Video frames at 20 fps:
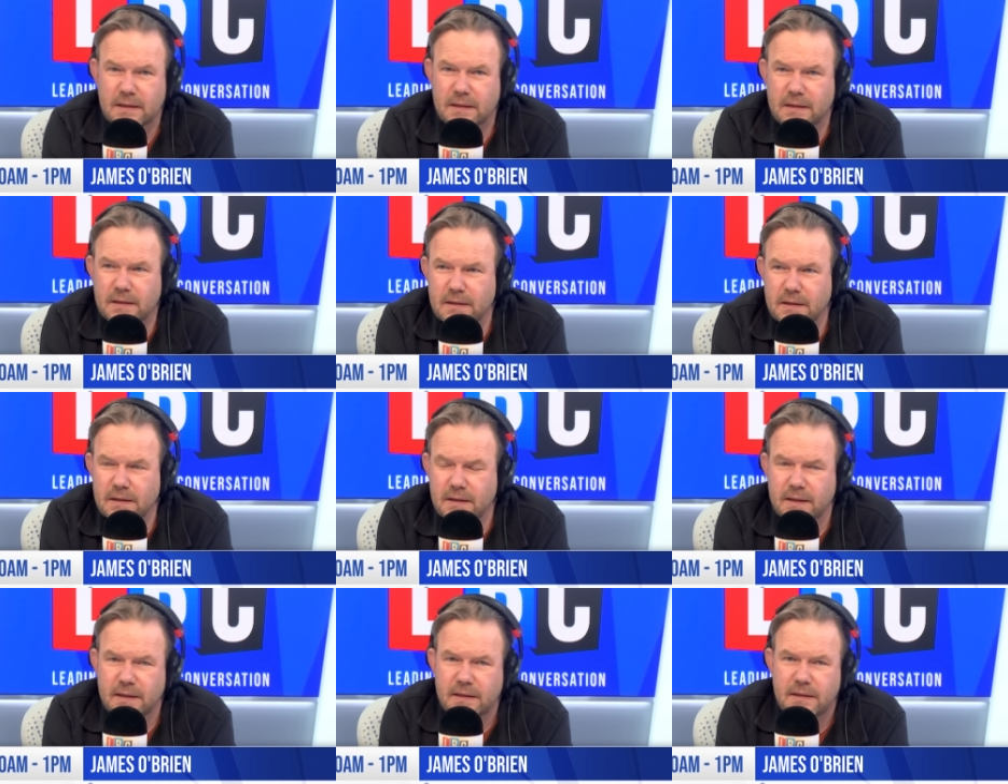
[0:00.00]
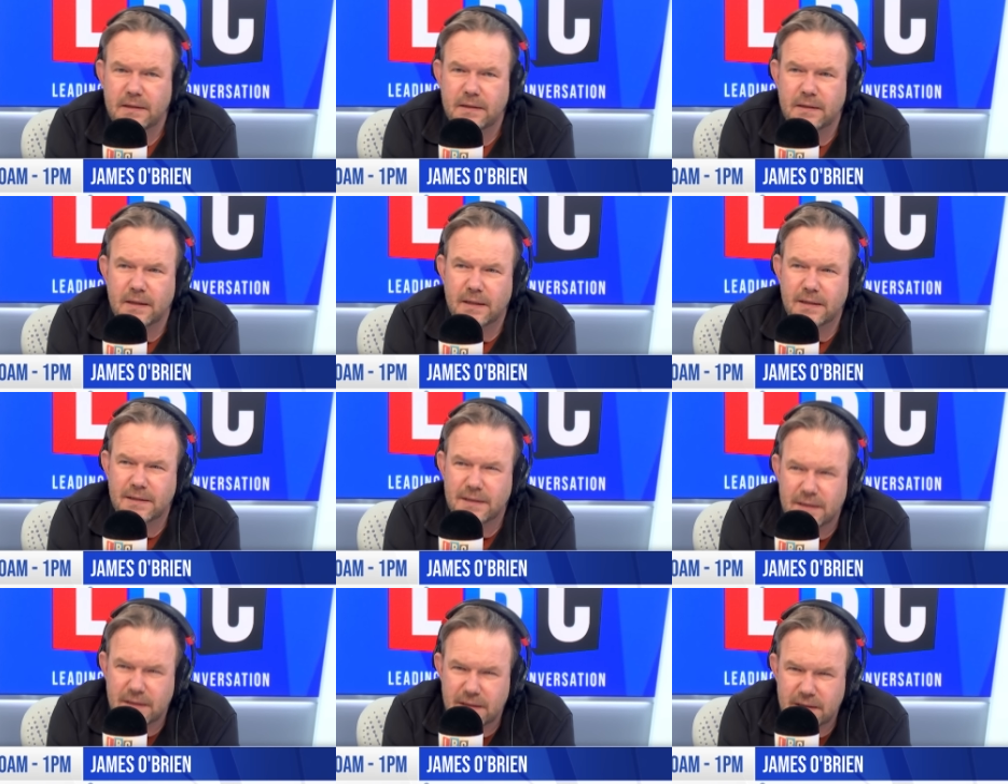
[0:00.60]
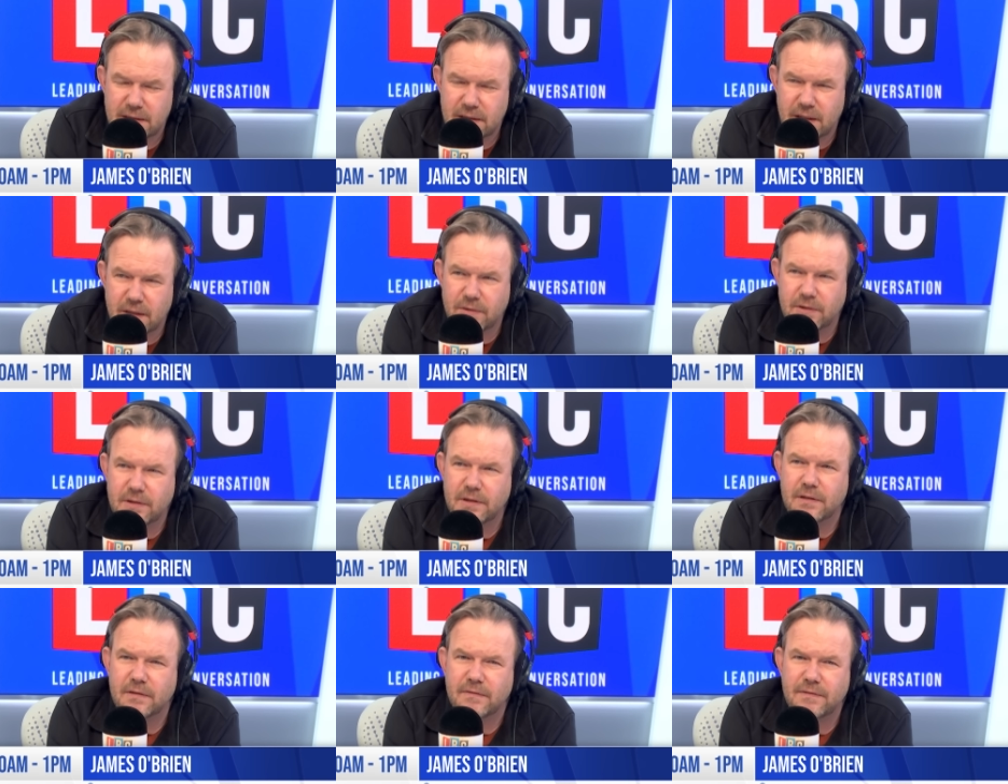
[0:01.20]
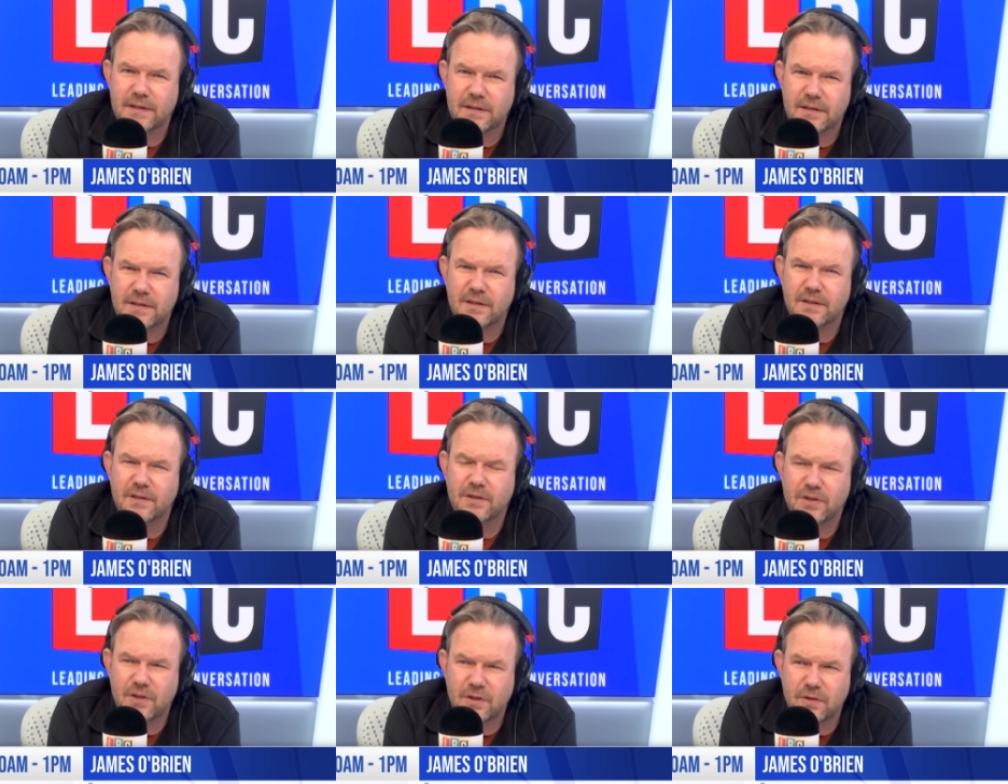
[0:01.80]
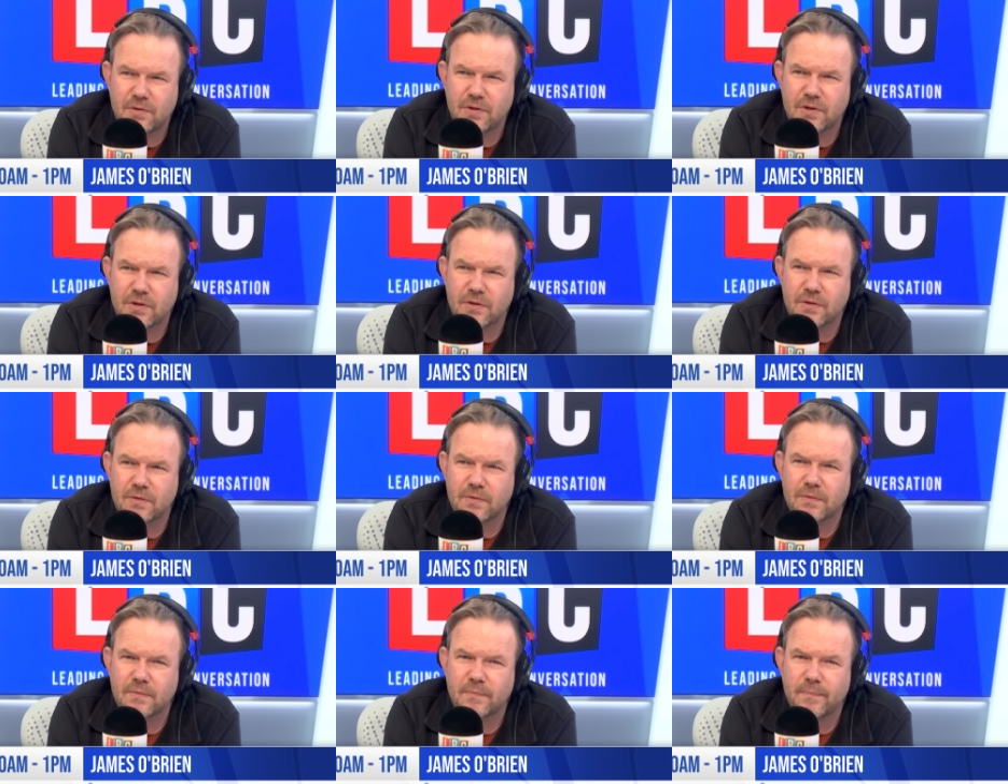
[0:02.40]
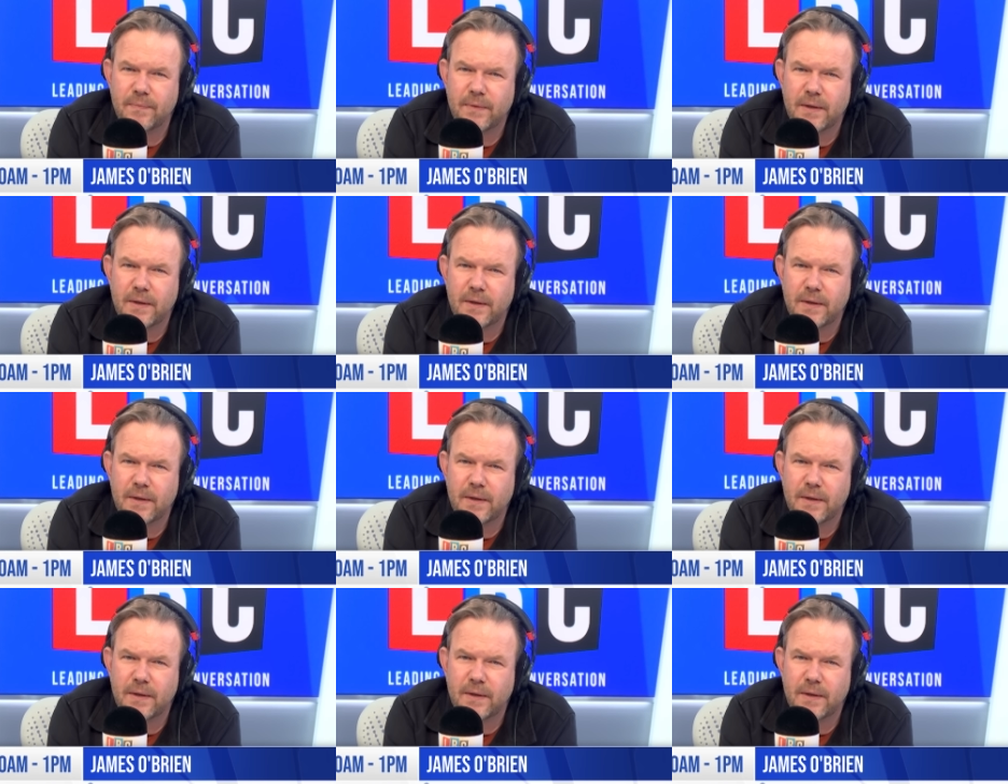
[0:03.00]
into this, into this notion of institutional.